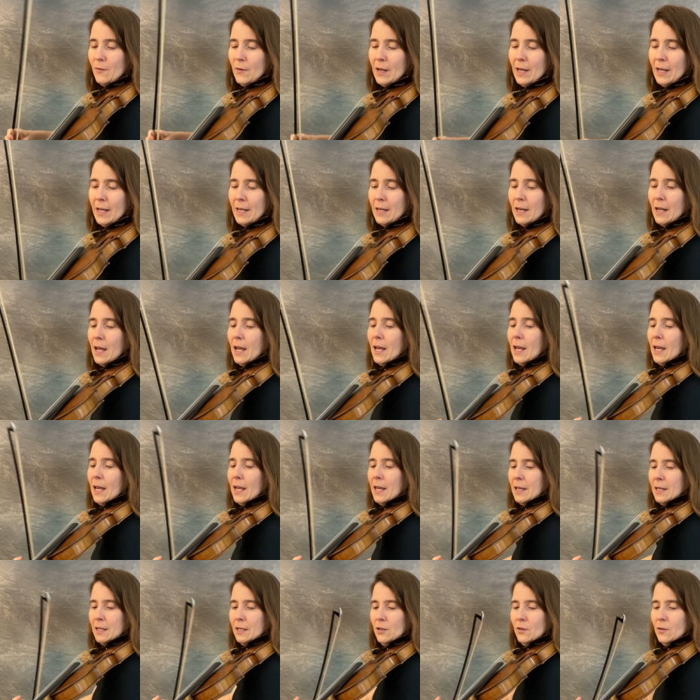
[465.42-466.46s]
right?
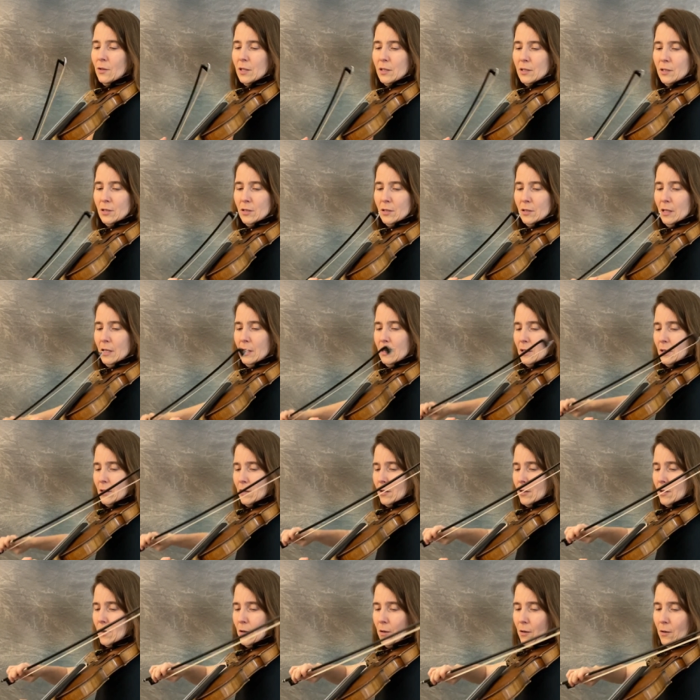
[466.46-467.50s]
And you can
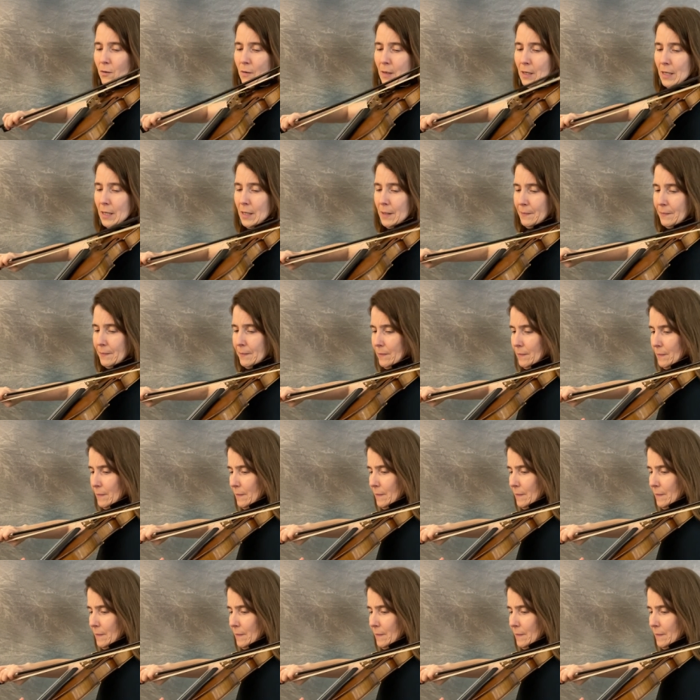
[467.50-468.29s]
either go uh,